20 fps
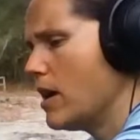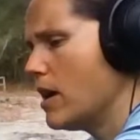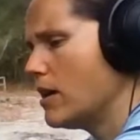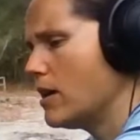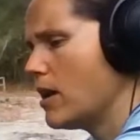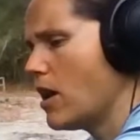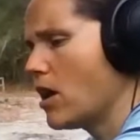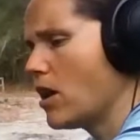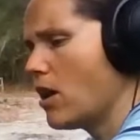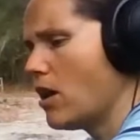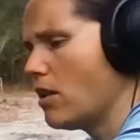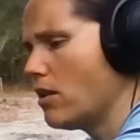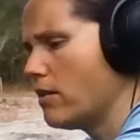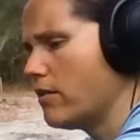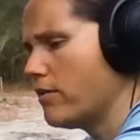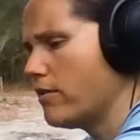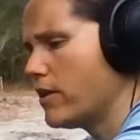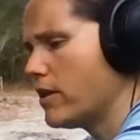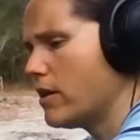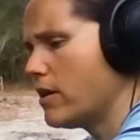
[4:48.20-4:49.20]
Not all
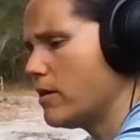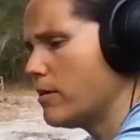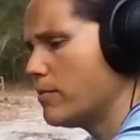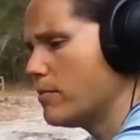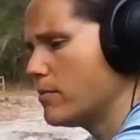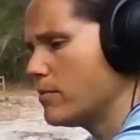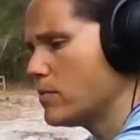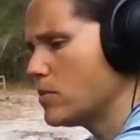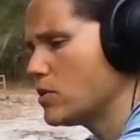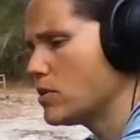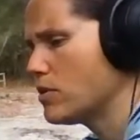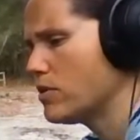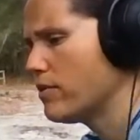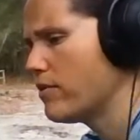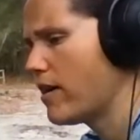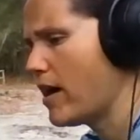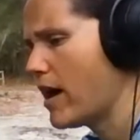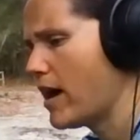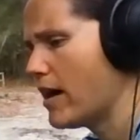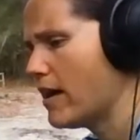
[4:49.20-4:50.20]
of them
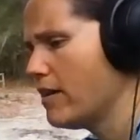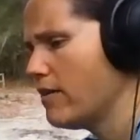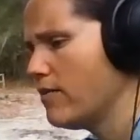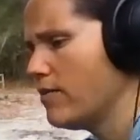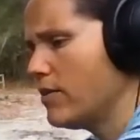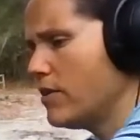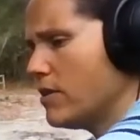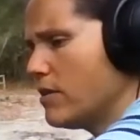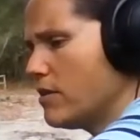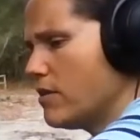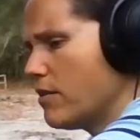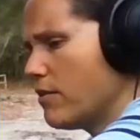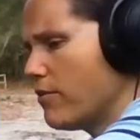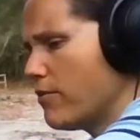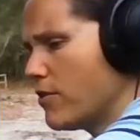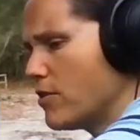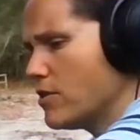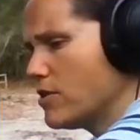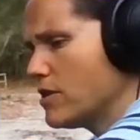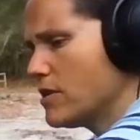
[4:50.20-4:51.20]
survived the
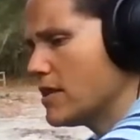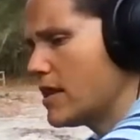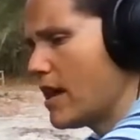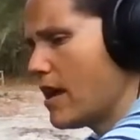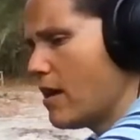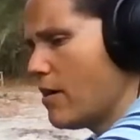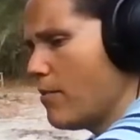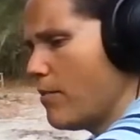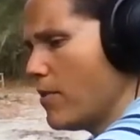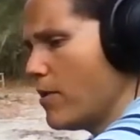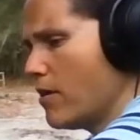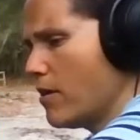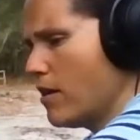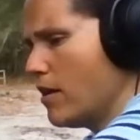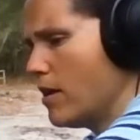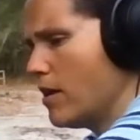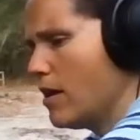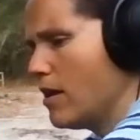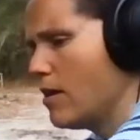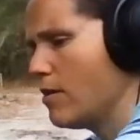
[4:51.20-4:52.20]
first step.
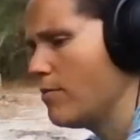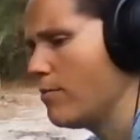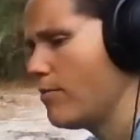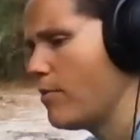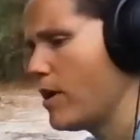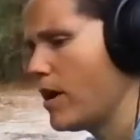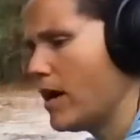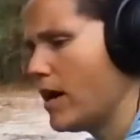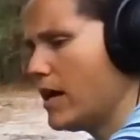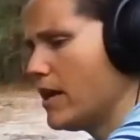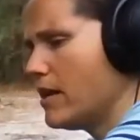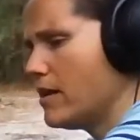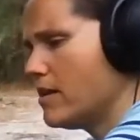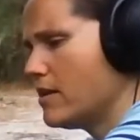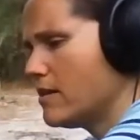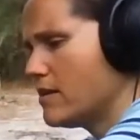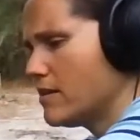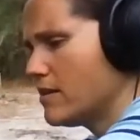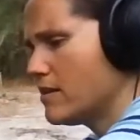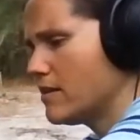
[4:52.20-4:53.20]
But
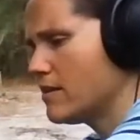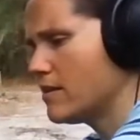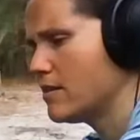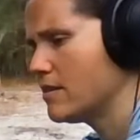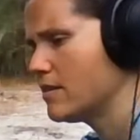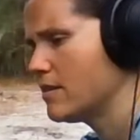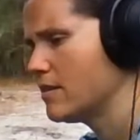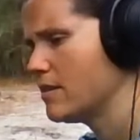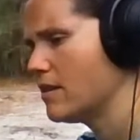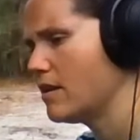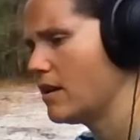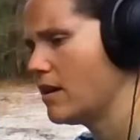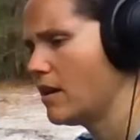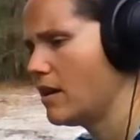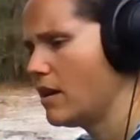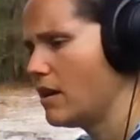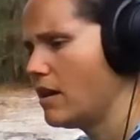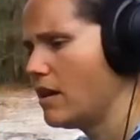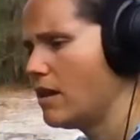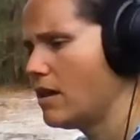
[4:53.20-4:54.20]

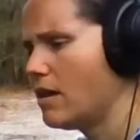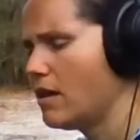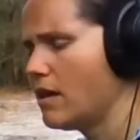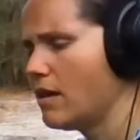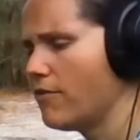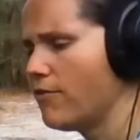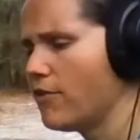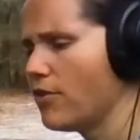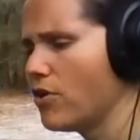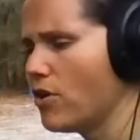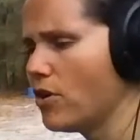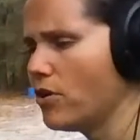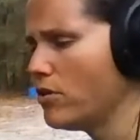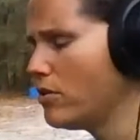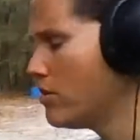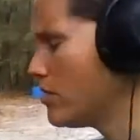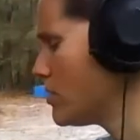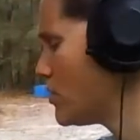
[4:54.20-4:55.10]
if you go to the